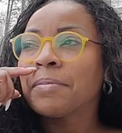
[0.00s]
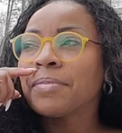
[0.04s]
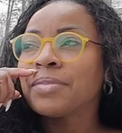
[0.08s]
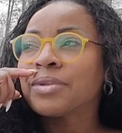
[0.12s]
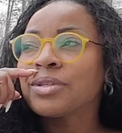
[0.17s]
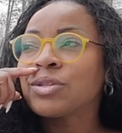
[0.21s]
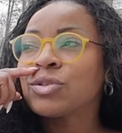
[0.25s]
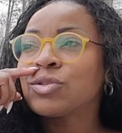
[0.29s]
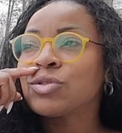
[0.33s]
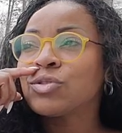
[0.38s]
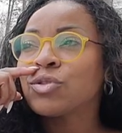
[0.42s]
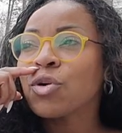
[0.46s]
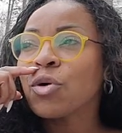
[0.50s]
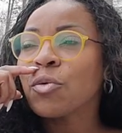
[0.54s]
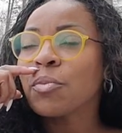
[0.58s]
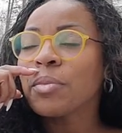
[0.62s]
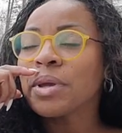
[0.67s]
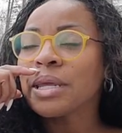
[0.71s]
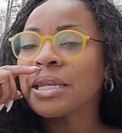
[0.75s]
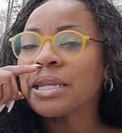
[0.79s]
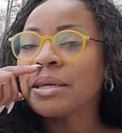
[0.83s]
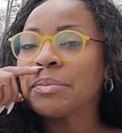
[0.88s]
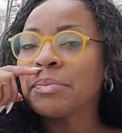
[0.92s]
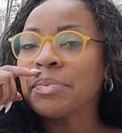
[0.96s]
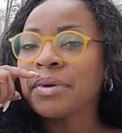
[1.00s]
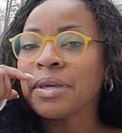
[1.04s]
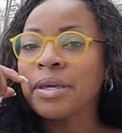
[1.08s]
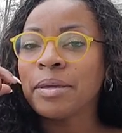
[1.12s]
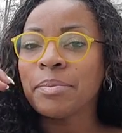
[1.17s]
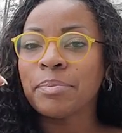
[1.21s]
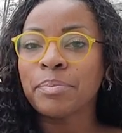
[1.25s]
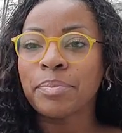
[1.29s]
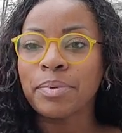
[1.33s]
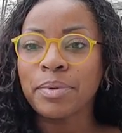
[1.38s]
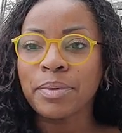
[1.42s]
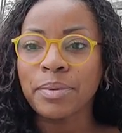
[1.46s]
so many
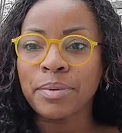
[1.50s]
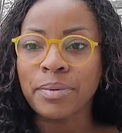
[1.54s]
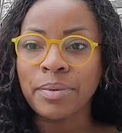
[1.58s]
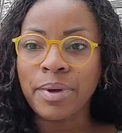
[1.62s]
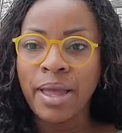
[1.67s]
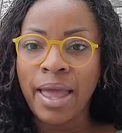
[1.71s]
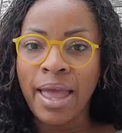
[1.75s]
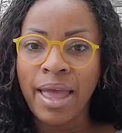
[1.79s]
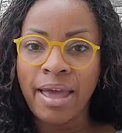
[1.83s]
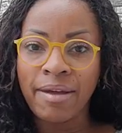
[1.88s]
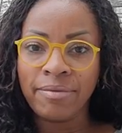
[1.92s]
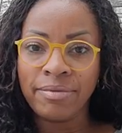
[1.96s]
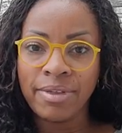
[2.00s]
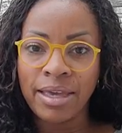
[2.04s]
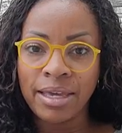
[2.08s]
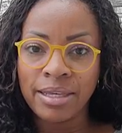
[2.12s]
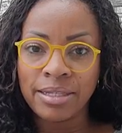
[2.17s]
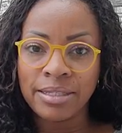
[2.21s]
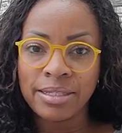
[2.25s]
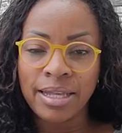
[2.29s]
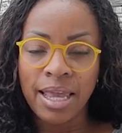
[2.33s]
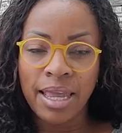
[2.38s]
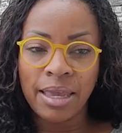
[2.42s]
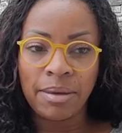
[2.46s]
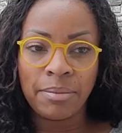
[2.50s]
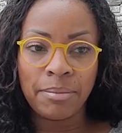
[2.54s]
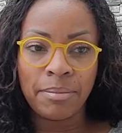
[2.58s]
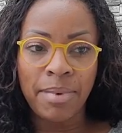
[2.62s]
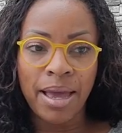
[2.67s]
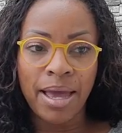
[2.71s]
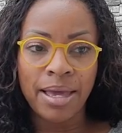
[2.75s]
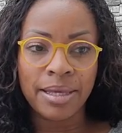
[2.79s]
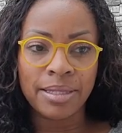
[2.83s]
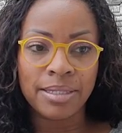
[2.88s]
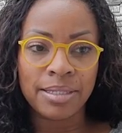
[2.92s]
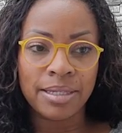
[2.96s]
people have that same
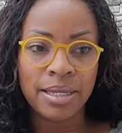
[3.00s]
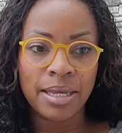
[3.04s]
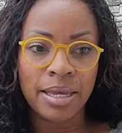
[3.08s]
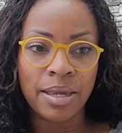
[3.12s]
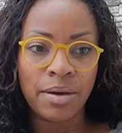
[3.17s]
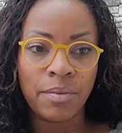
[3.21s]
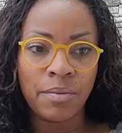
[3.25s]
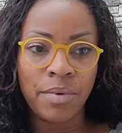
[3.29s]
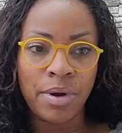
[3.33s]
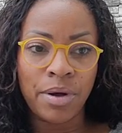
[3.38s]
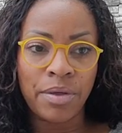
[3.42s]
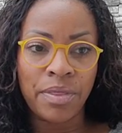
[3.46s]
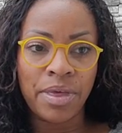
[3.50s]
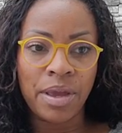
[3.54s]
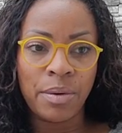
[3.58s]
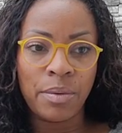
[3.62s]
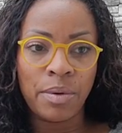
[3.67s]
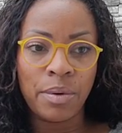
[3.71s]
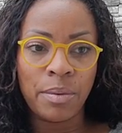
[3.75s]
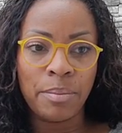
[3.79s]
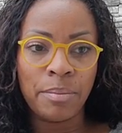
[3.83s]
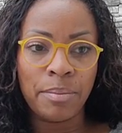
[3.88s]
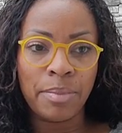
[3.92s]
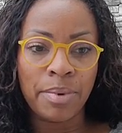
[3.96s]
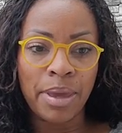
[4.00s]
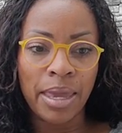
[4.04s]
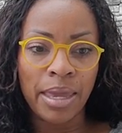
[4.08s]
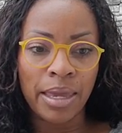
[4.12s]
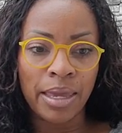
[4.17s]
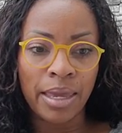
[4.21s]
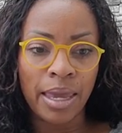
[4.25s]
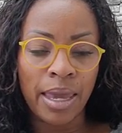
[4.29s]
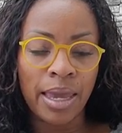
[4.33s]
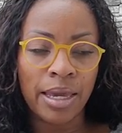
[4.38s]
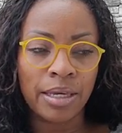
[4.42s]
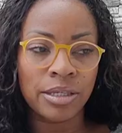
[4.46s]
mindset. Well, they will
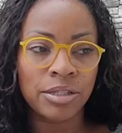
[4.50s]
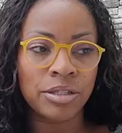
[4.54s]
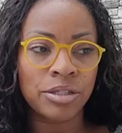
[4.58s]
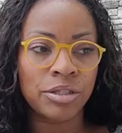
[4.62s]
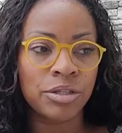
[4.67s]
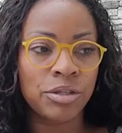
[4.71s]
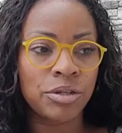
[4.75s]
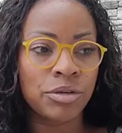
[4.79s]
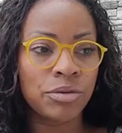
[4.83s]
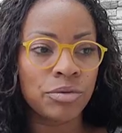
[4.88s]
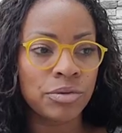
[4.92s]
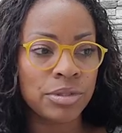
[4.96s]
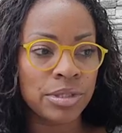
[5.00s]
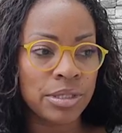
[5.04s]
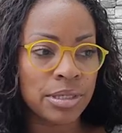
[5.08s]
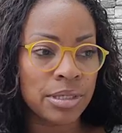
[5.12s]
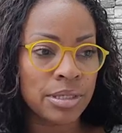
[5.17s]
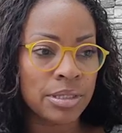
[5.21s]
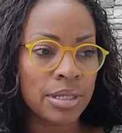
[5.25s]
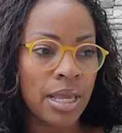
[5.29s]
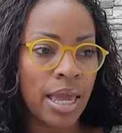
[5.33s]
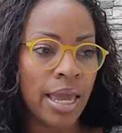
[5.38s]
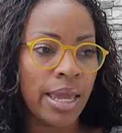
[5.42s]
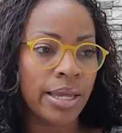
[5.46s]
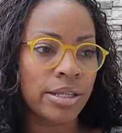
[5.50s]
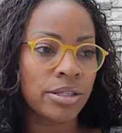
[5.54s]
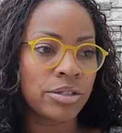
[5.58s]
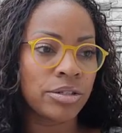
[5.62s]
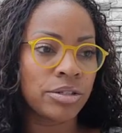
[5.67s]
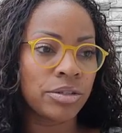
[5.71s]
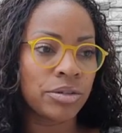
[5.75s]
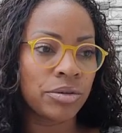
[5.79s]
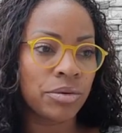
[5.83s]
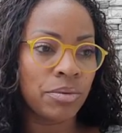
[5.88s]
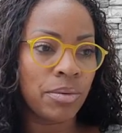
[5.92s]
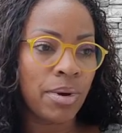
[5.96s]
make excuses as
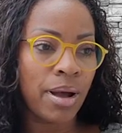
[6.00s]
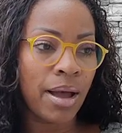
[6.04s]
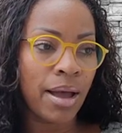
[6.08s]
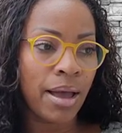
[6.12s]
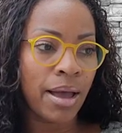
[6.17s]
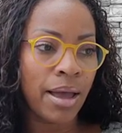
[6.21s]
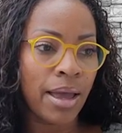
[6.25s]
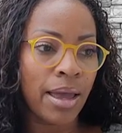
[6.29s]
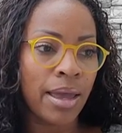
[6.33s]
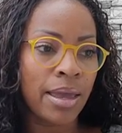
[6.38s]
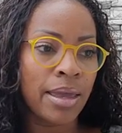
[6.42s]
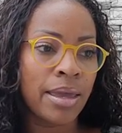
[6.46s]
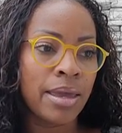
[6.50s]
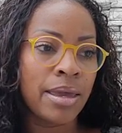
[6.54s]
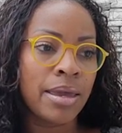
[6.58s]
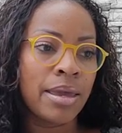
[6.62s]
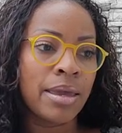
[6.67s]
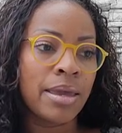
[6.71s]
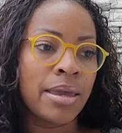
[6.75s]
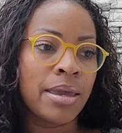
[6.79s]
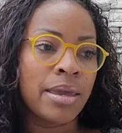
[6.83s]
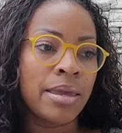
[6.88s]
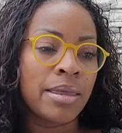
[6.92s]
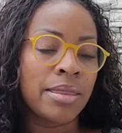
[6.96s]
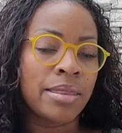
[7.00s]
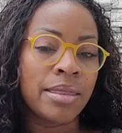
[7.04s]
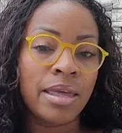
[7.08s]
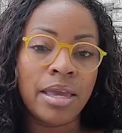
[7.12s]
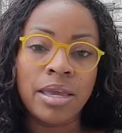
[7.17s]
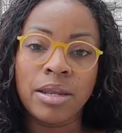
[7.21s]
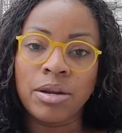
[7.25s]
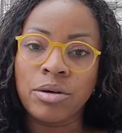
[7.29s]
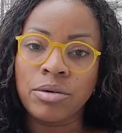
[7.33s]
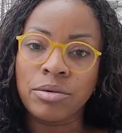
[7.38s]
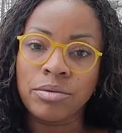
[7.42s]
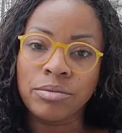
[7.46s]
to why they
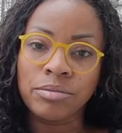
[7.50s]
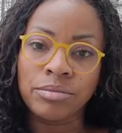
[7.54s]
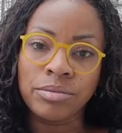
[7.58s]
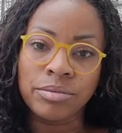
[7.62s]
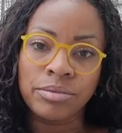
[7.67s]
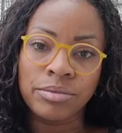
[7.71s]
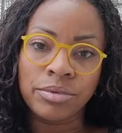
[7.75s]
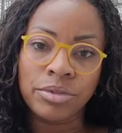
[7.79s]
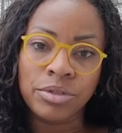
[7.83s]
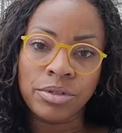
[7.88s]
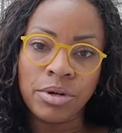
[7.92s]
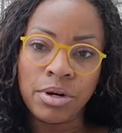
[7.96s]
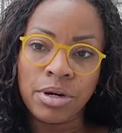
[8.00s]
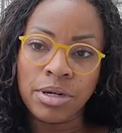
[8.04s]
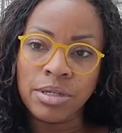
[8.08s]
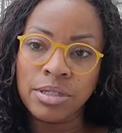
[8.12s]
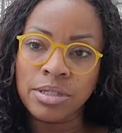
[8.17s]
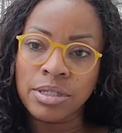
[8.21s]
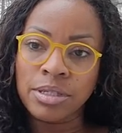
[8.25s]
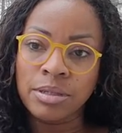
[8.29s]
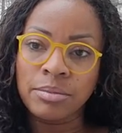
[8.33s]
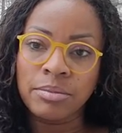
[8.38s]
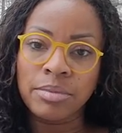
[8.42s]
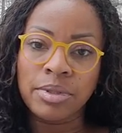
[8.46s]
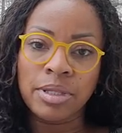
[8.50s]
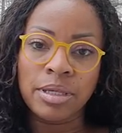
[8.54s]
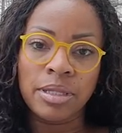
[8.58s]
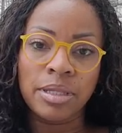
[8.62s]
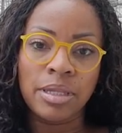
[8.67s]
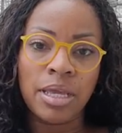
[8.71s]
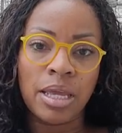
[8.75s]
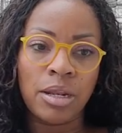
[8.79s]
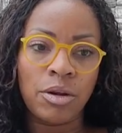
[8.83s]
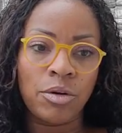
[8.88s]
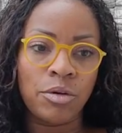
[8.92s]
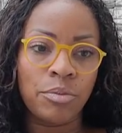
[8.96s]
don't start something,
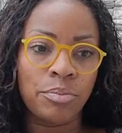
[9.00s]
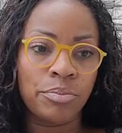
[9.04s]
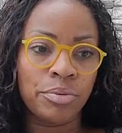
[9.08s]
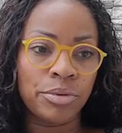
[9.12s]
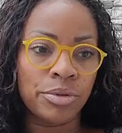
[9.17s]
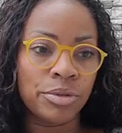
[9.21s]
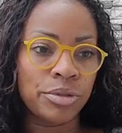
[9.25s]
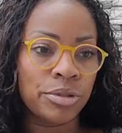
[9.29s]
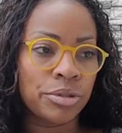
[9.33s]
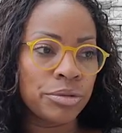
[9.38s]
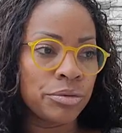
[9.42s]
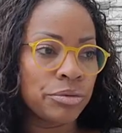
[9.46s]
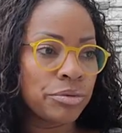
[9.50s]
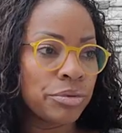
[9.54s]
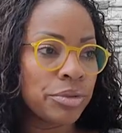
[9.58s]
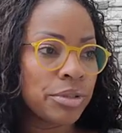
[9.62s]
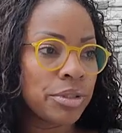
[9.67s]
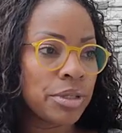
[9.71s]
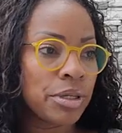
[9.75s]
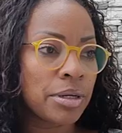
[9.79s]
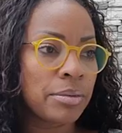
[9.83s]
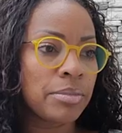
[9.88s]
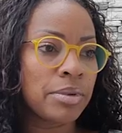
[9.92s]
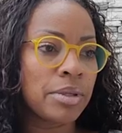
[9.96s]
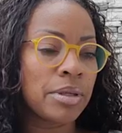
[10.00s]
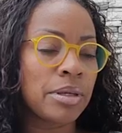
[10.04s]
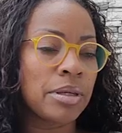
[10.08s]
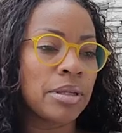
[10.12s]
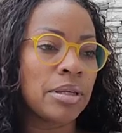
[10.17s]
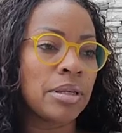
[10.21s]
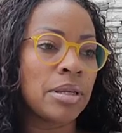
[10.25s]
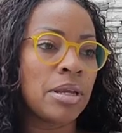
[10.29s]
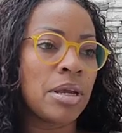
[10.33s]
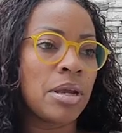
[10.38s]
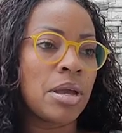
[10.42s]
they don't pursue something,